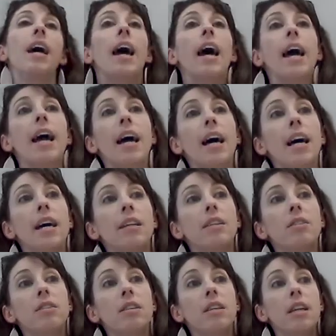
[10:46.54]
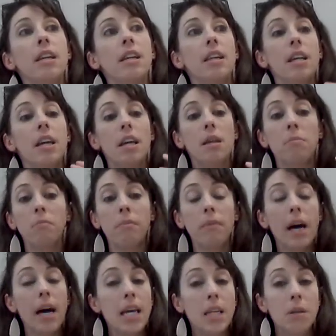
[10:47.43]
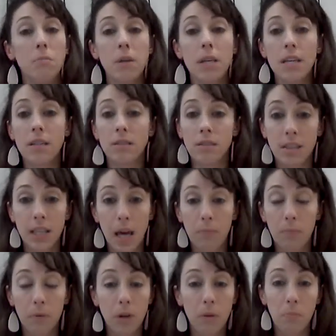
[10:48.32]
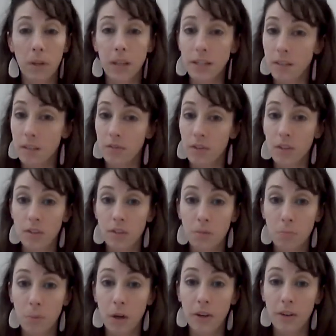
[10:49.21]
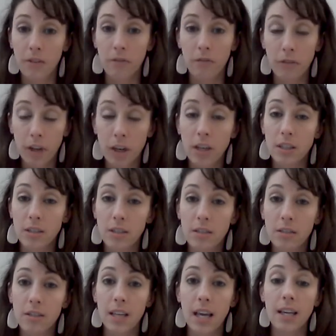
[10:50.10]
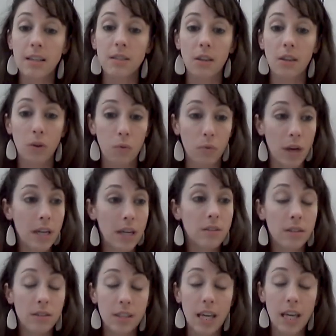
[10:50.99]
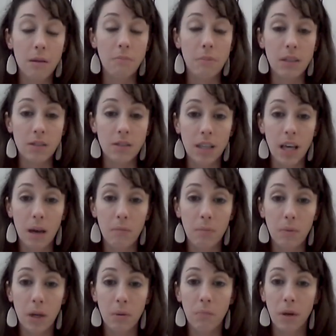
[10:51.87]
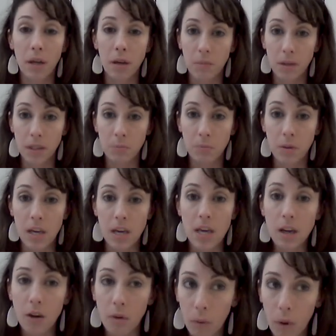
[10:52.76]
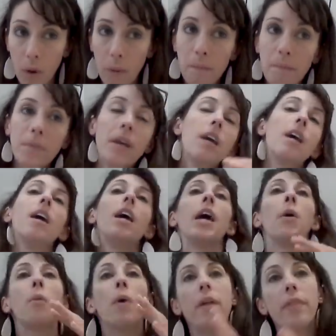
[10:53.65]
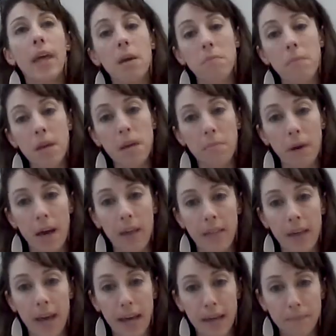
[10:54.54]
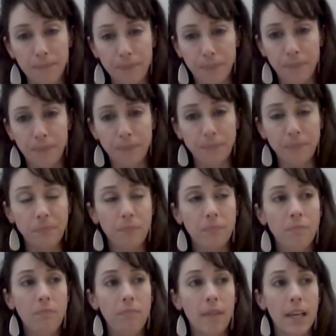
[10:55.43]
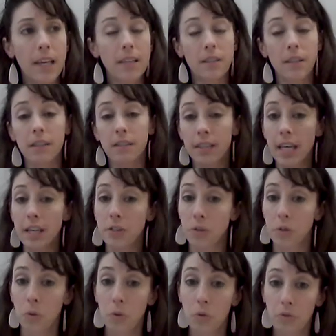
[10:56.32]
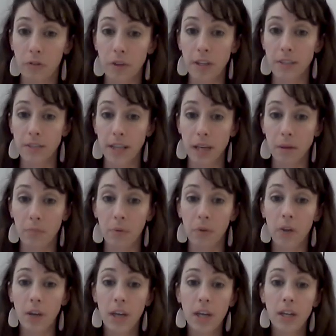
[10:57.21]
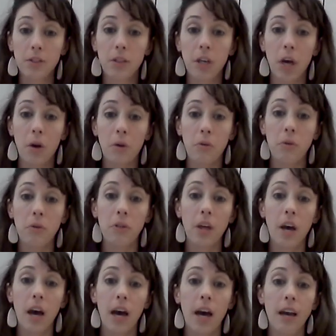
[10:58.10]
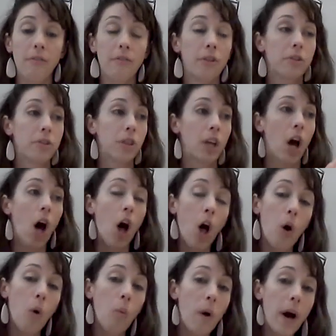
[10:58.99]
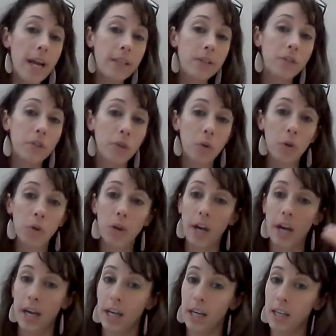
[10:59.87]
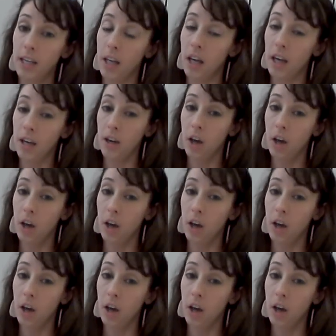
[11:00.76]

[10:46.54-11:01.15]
And it might be separate. Plessy versus Ferguson says that the races can be separate, but it must be equal. And what they mean by that is, let's take school for example. So if there's an all-white school and an